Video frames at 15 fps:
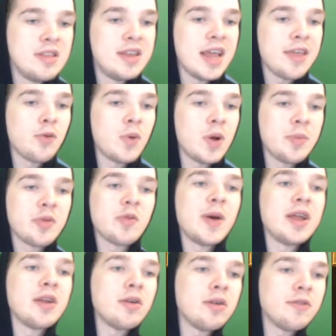Deathweb
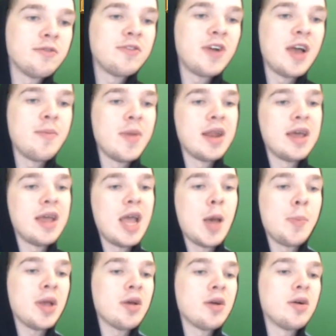Spider, 5 mana
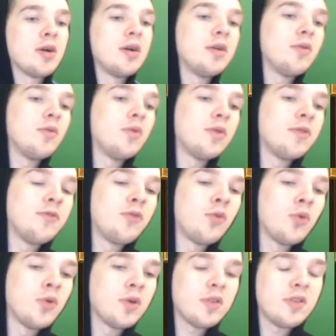epic card with
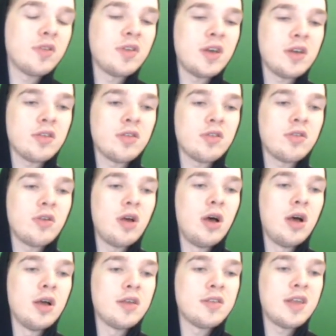4/6
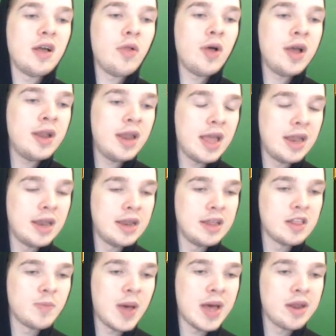stat line, and
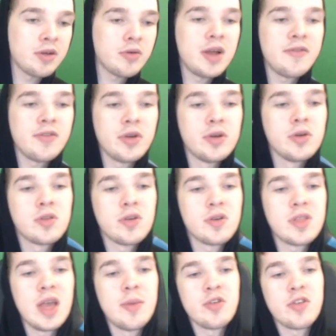its Battlecry. If your hero took
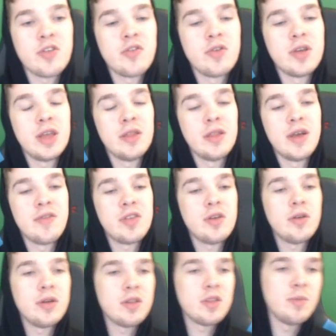damage this turn, gain
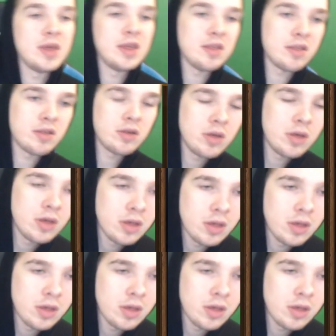lifesteal. It's a beast.